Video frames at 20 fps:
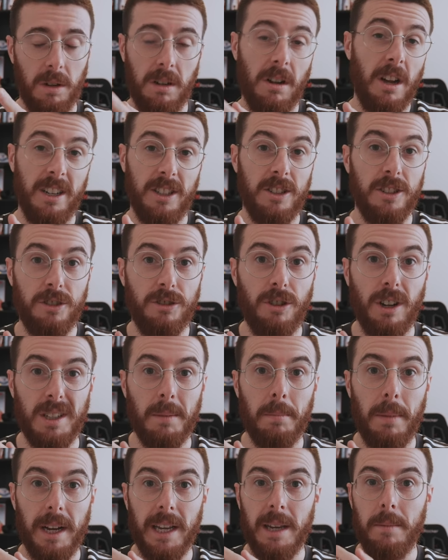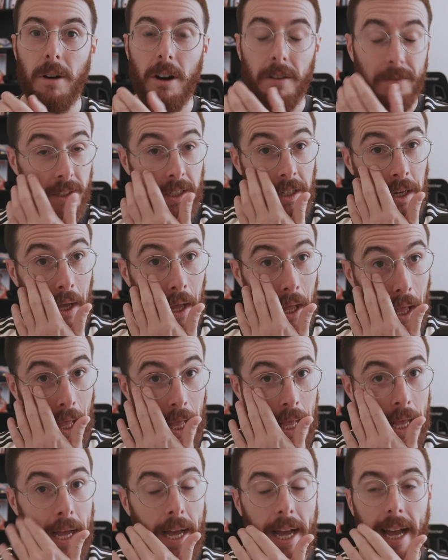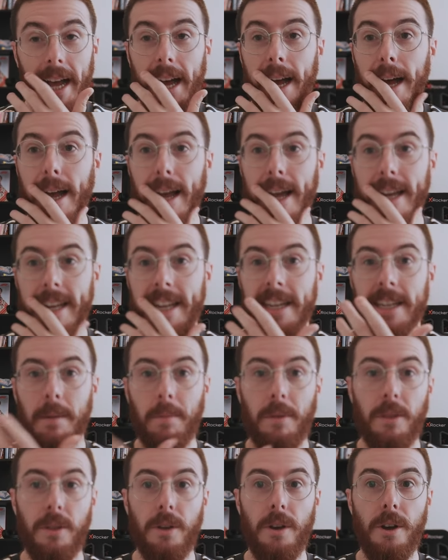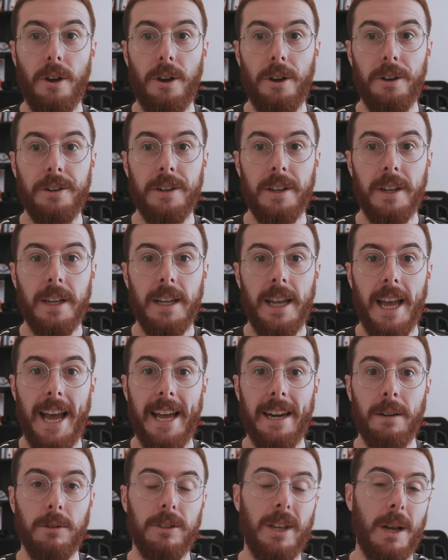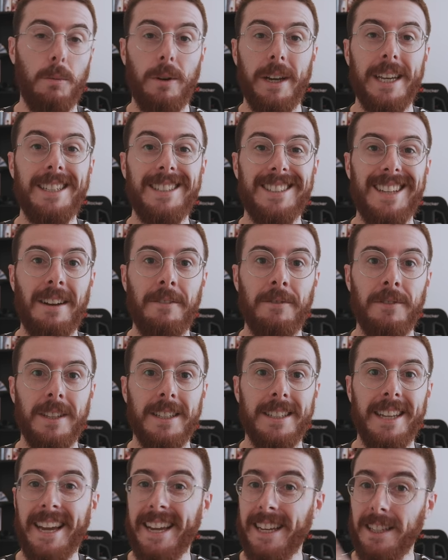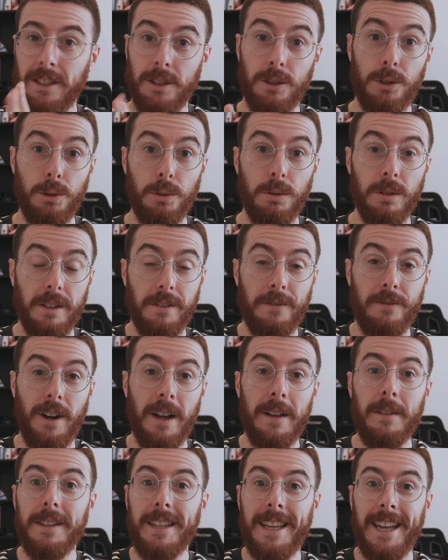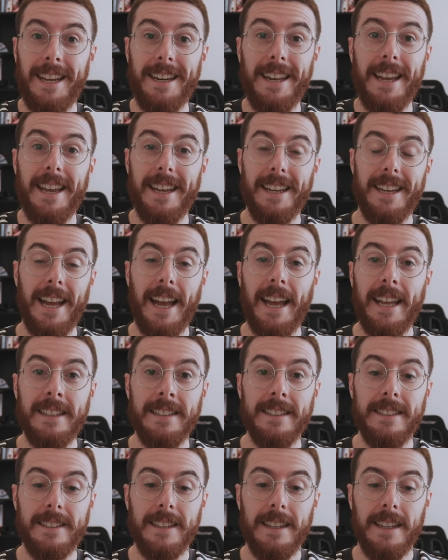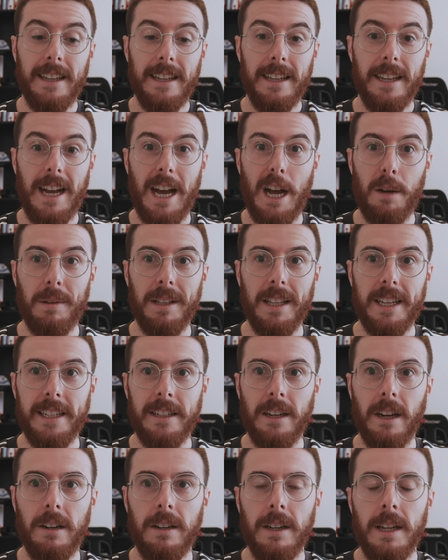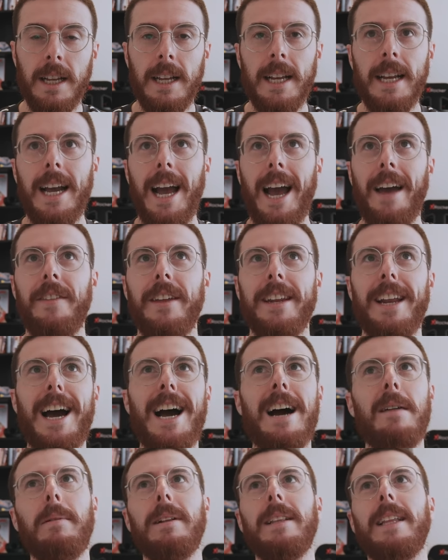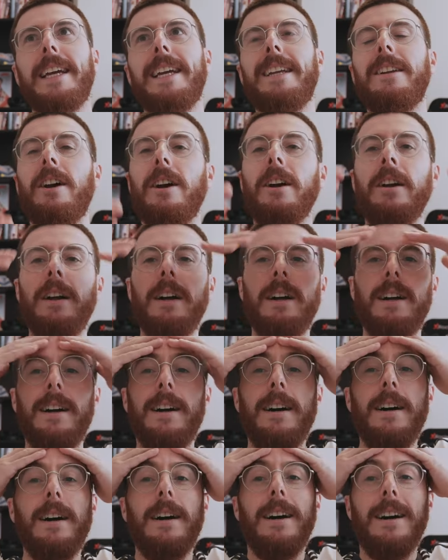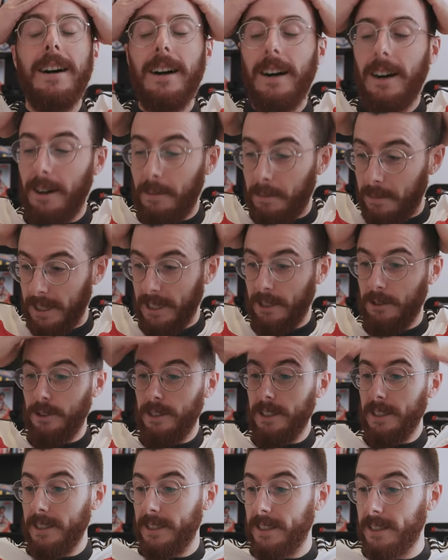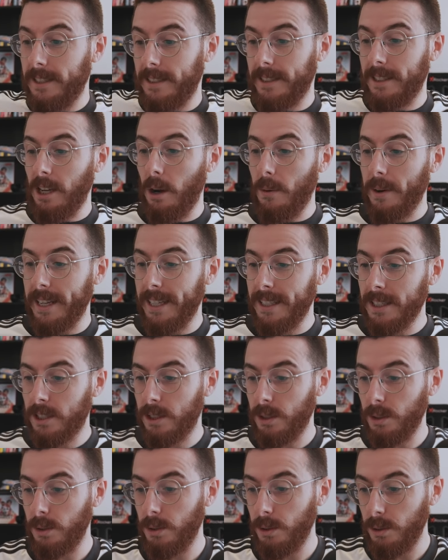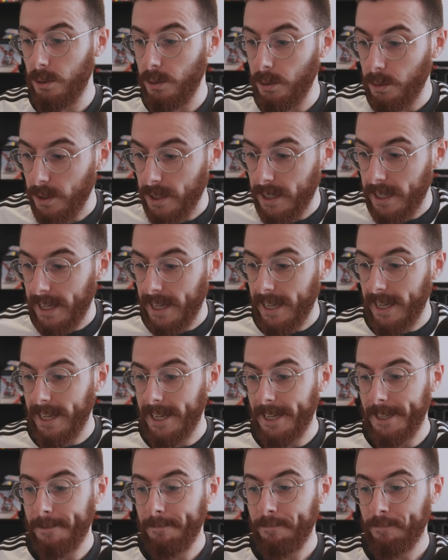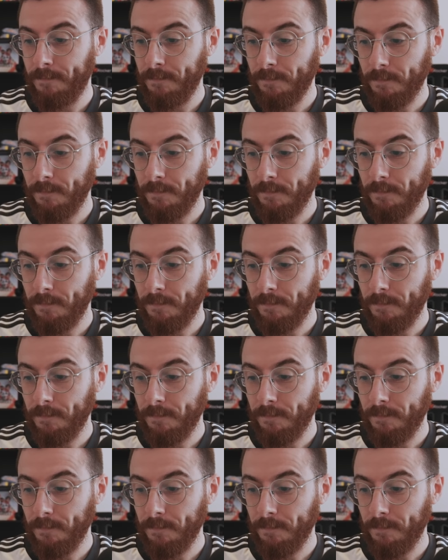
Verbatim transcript: kind of just tried to buck him off, didn't it? Uh, and ended up third. And it was like, well, he's done for the day. It's a duel at the front, Canet and Arbolino. And then Arbolino, oh my goodness, going into uh,